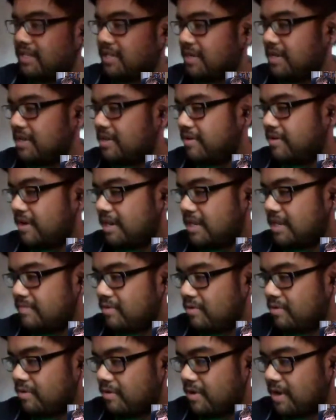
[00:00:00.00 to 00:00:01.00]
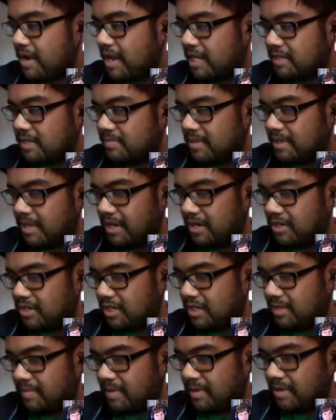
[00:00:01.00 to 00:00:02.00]
hear any more
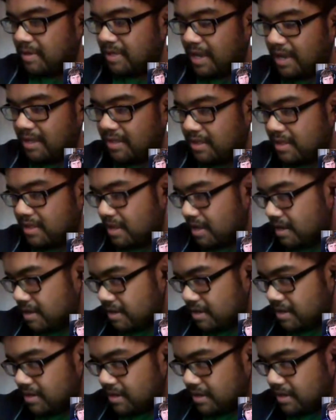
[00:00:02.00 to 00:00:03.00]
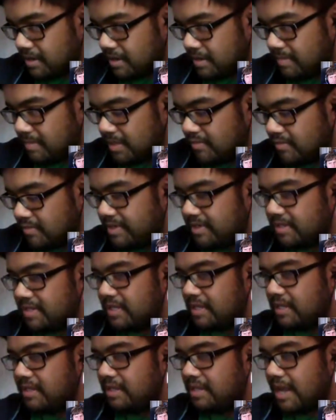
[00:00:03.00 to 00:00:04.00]
explanations, because I think, Miss
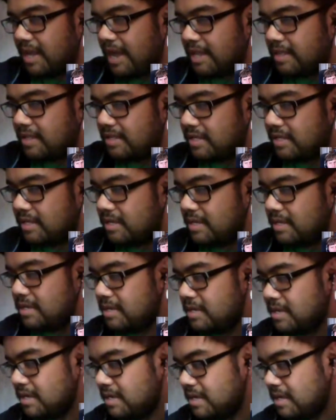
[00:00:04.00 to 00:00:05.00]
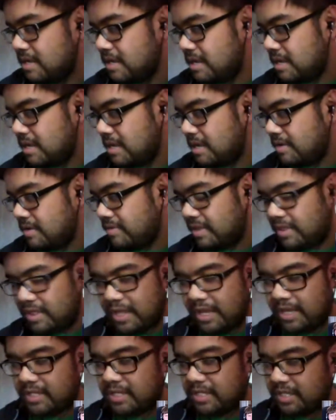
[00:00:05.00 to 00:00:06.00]
Wilson, that with
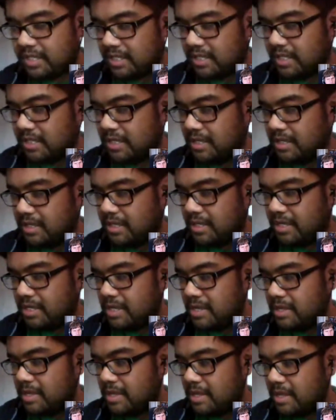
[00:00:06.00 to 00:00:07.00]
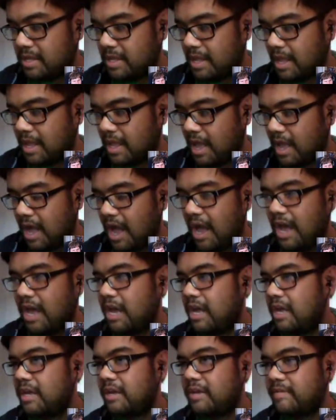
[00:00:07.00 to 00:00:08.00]
this
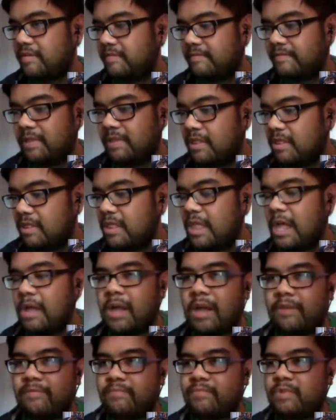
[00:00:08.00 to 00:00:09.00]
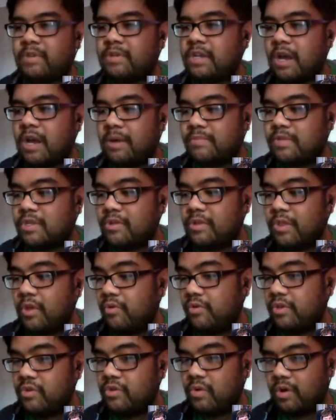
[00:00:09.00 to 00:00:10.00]
I've come to
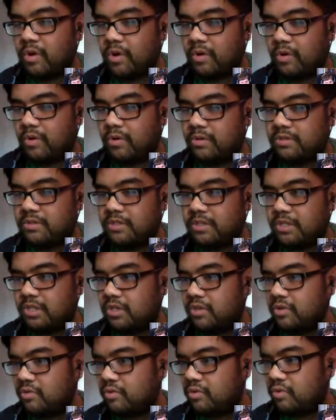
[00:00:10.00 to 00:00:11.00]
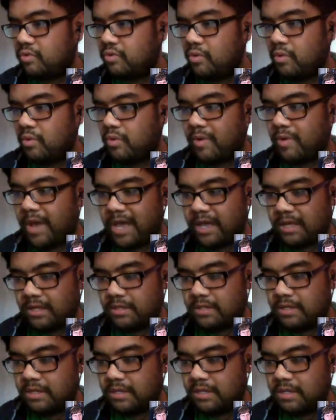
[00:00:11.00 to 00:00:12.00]
know you all too
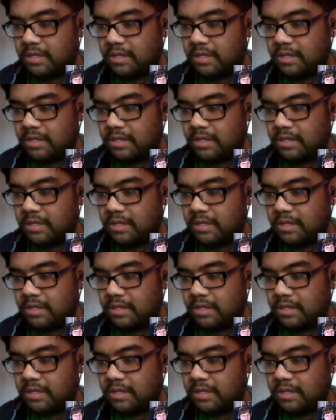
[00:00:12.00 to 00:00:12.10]
well.